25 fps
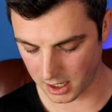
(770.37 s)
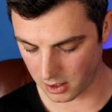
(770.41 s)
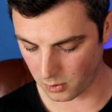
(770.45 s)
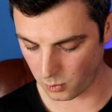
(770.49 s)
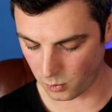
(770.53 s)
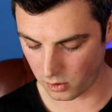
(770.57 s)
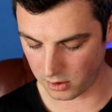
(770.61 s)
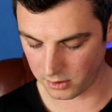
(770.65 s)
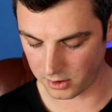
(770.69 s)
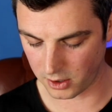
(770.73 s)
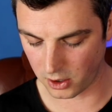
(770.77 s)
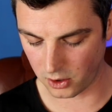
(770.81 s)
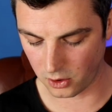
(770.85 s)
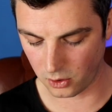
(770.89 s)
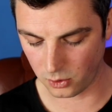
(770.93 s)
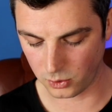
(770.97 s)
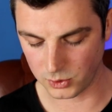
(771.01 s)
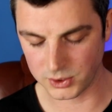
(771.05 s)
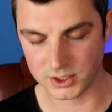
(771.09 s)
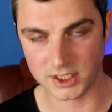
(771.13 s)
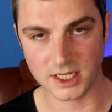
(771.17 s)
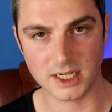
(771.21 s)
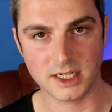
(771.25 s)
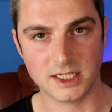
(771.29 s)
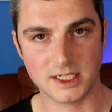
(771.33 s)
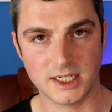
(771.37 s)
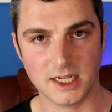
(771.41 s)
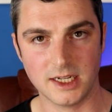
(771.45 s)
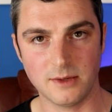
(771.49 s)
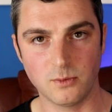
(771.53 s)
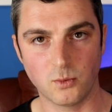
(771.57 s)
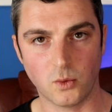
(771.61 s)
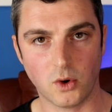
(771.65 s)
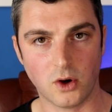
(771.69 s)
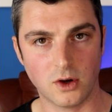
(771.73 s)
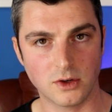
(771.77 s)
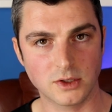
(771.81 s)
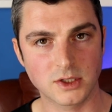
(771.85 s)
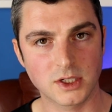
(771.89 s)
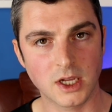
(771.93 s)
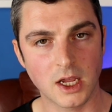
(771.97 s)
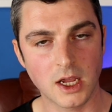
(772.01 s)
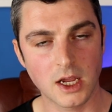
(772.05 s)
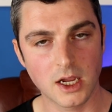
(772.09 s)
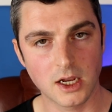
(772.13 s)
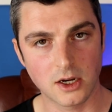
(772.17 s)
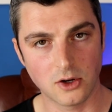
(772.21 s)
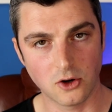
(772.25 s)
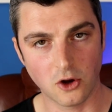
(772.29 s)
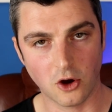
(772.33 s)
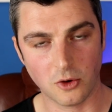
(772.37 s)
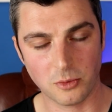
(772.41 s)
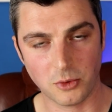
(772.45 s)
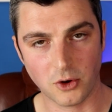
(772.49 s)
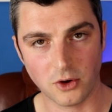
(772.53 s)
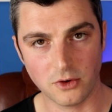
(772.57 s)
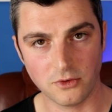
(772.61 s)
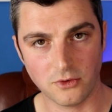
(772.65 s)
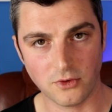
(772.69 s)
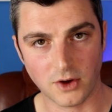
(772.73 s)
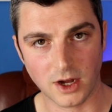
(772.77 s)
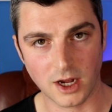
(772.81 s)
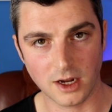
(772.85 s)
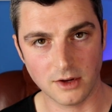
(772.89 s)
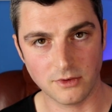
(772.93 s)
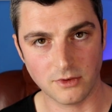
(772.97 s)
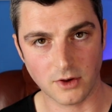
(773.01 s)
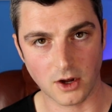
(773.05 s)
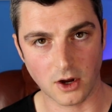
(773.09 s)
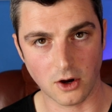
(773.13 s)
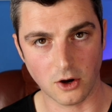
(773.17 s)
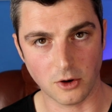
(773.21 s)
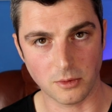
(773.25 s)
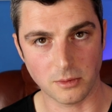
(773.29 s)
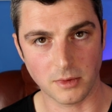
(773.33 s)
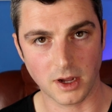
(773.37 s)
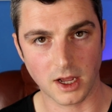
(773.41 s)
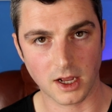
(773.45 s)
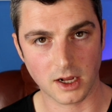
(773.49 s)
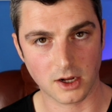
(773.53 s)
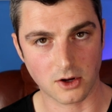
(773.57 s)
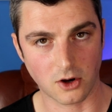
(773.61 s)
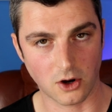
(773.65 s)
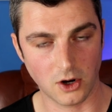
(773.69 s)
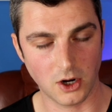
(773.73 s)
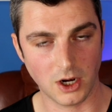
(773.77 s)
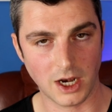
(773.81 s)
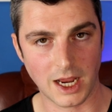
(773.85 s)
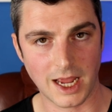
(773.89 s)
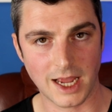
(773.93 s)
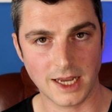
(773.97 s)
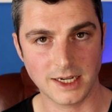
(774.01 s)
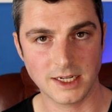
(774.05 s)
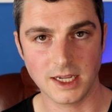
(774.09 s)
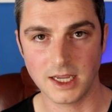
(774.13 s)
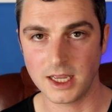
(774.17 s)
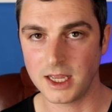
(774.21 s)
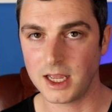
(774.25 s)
One hole, 16 watts, 0.5 ohm coil head.